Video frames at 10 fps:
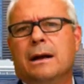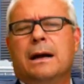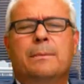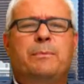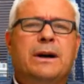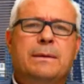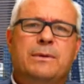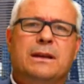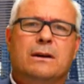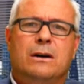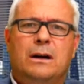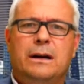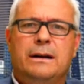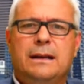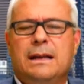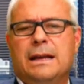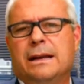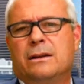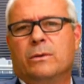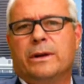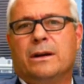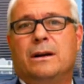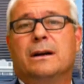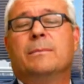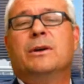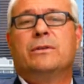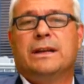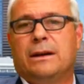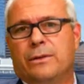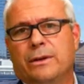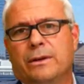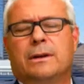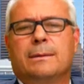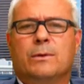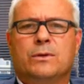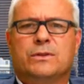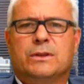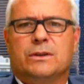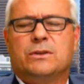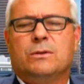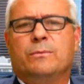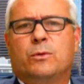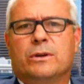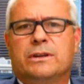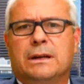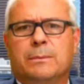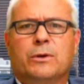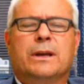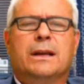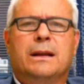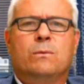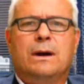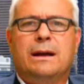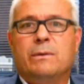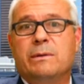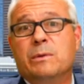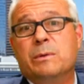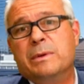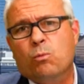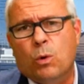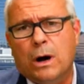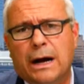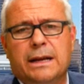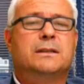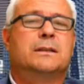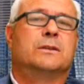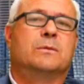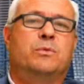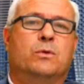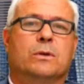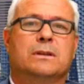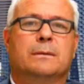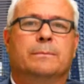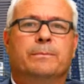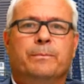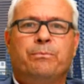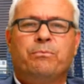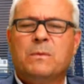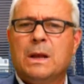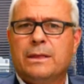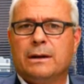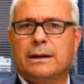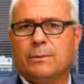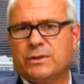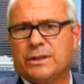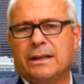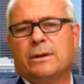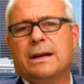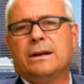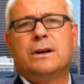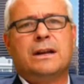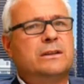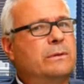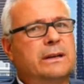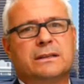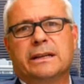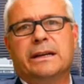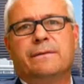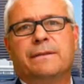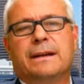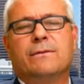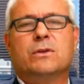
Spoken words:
piping on and going on about how the Liberals are so important to Alberta and why we would be wise to support them. The Liberals, on the other hand, are not doing us any favors,